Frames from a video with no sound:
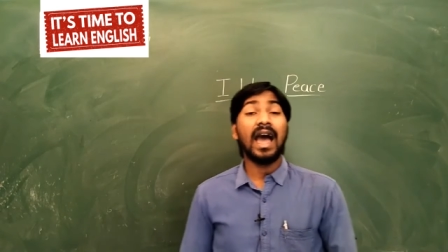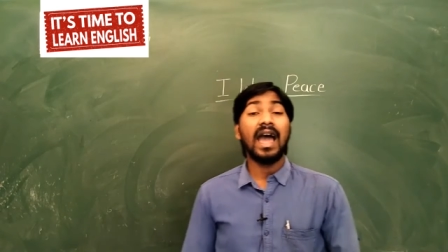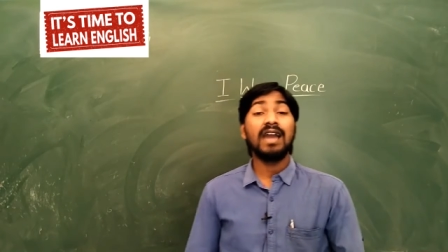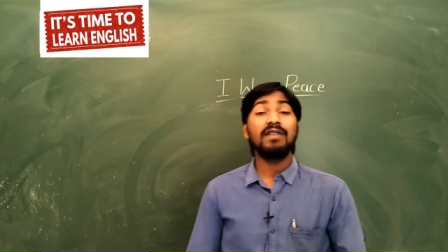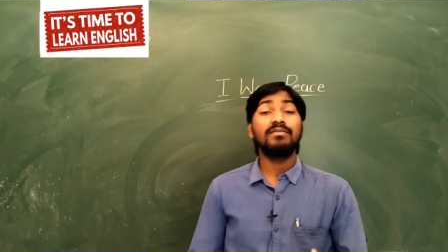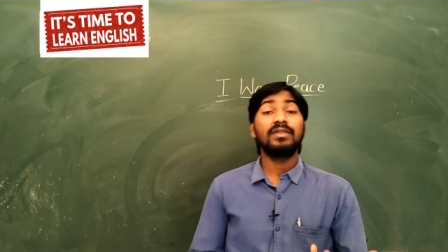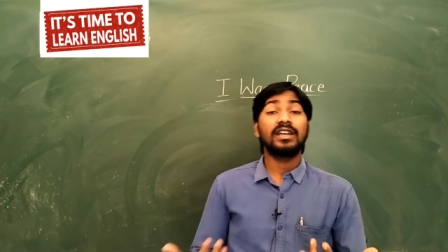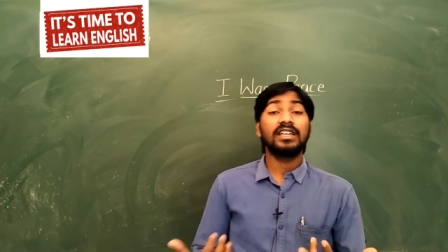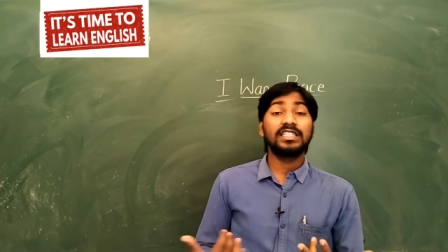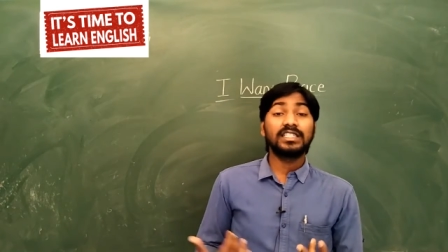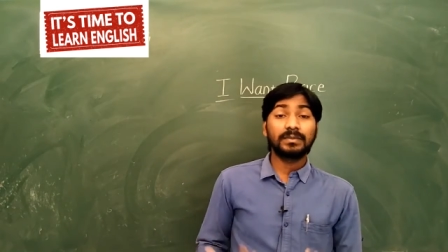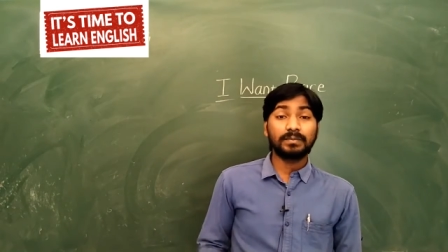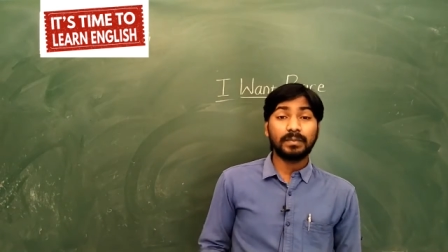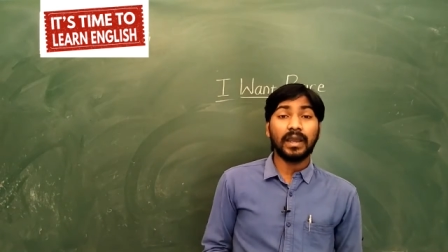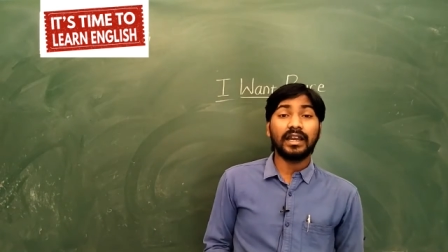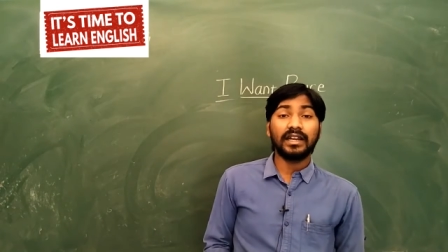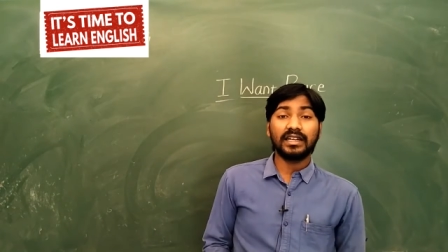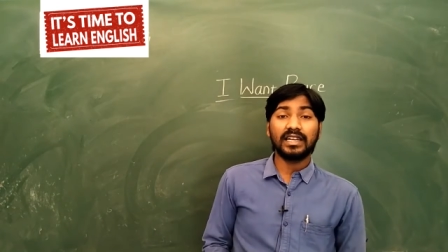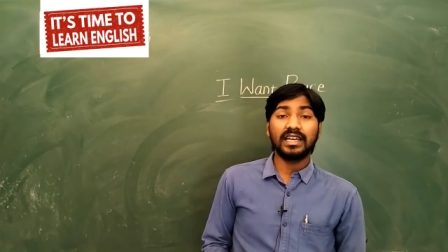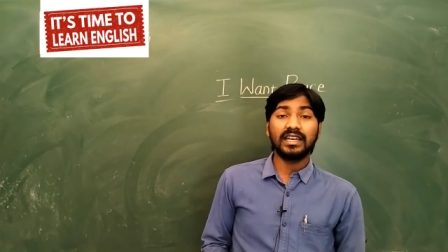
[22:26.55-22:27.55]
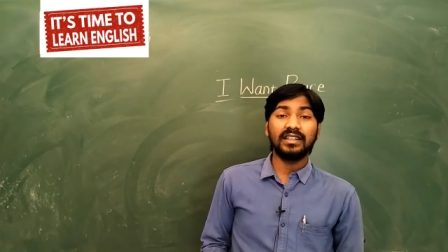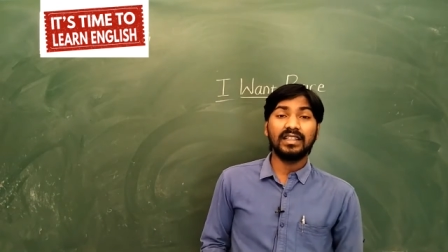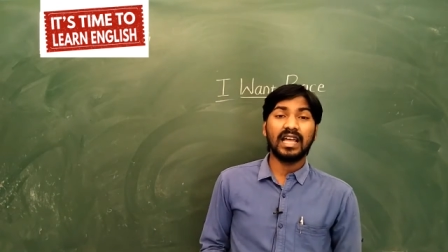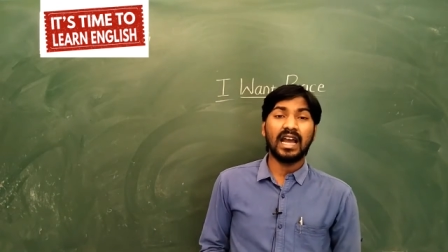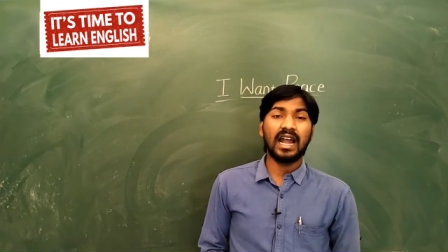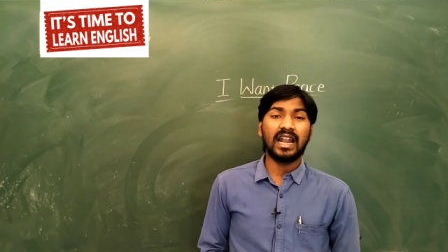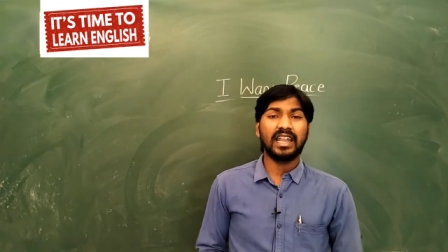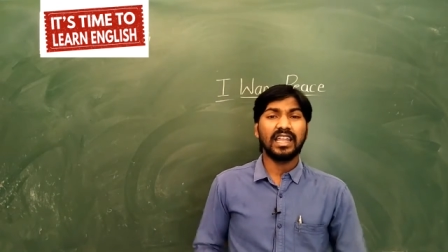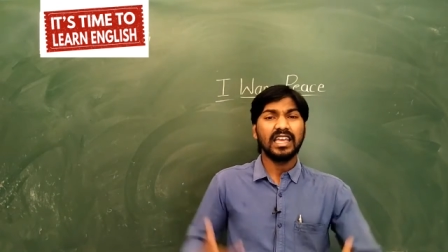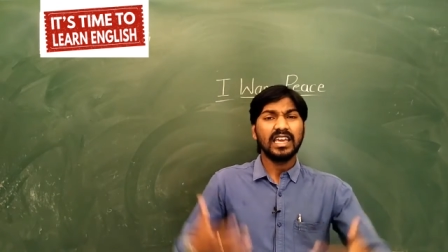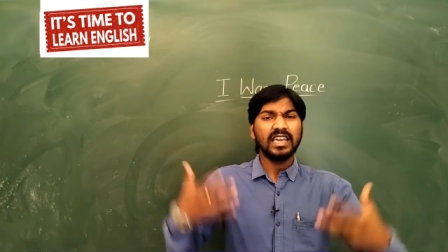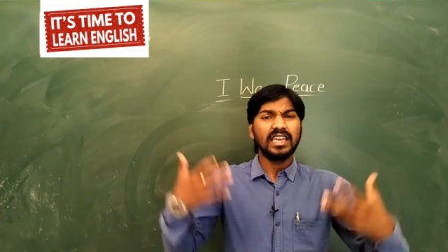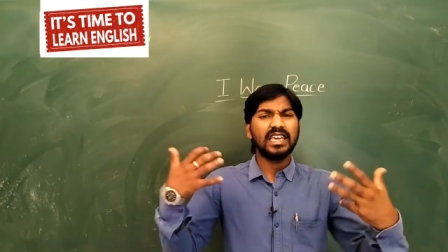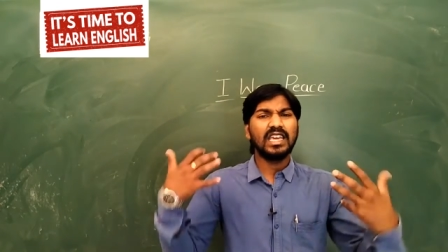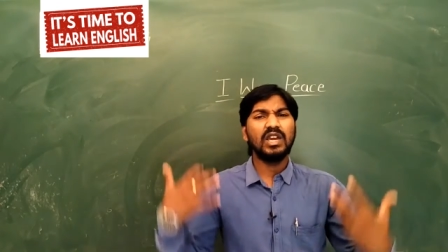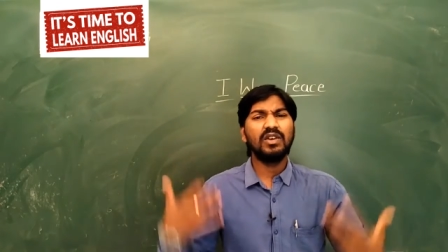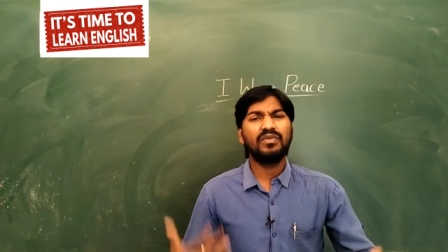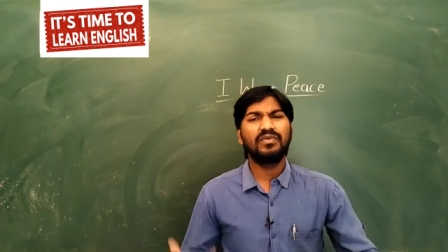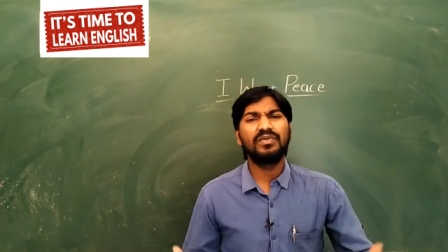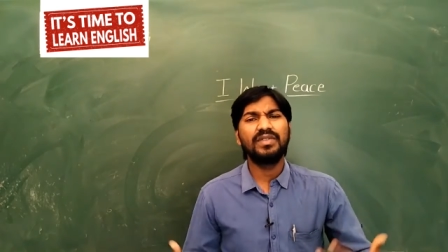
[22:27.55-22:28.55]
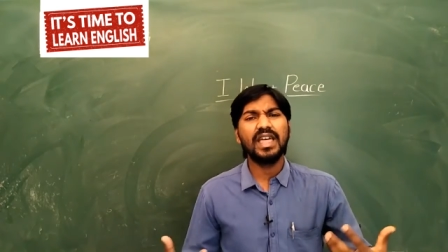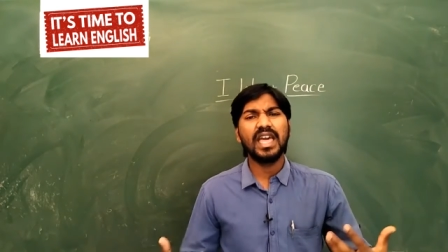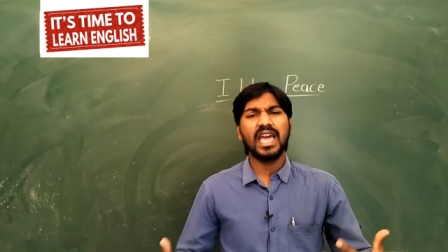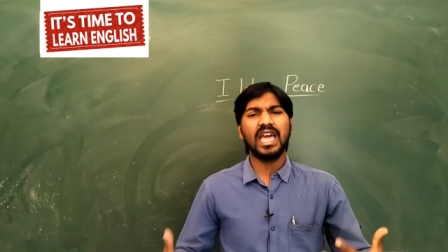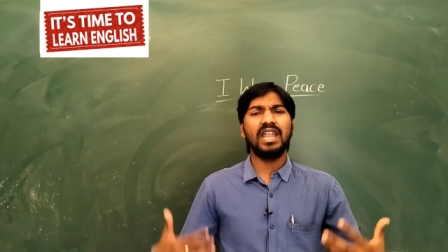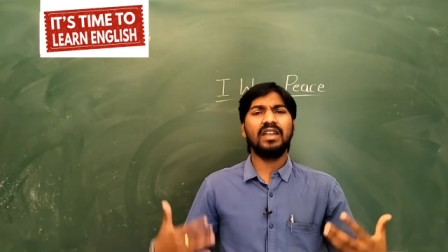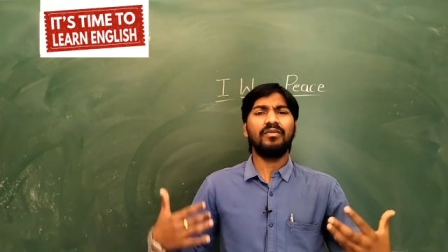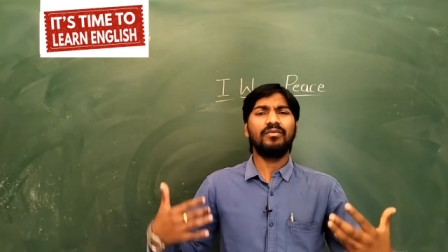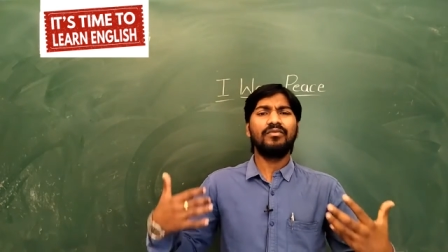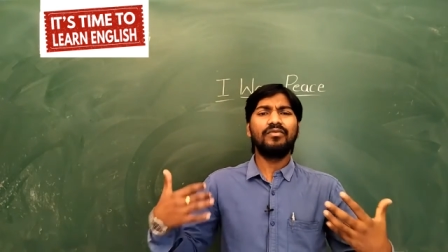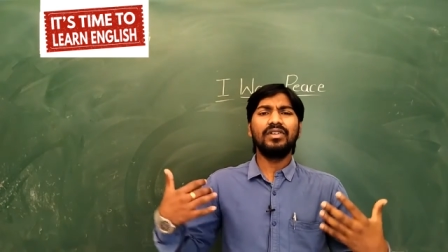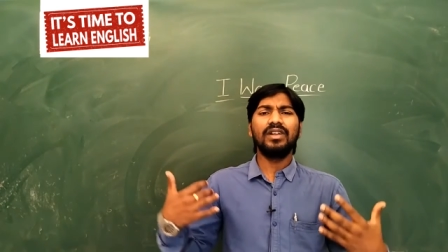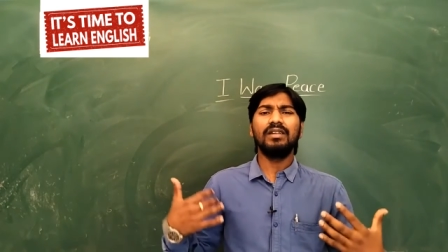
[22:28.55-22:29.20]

I am expecting that if there